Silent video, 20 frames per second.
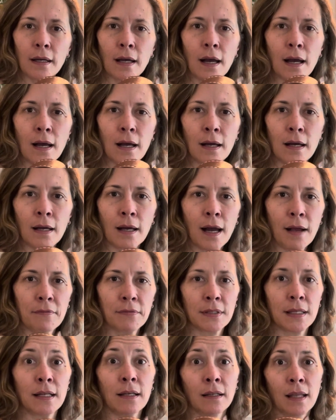I've
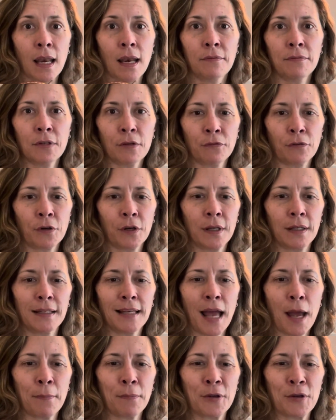seen a lot of different
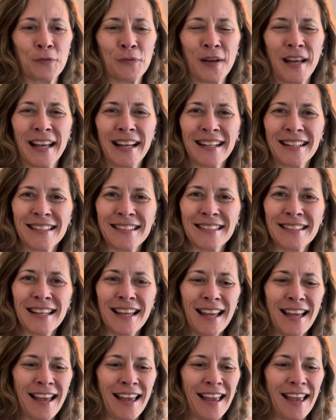napkin rings,
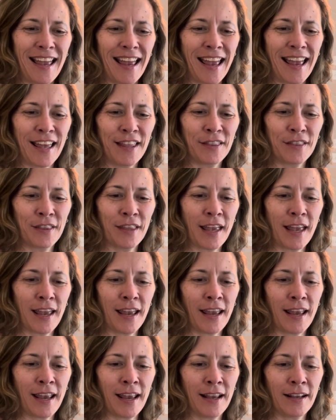and
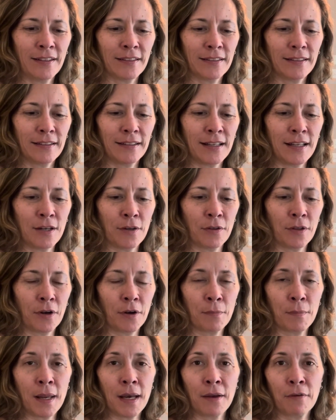there are many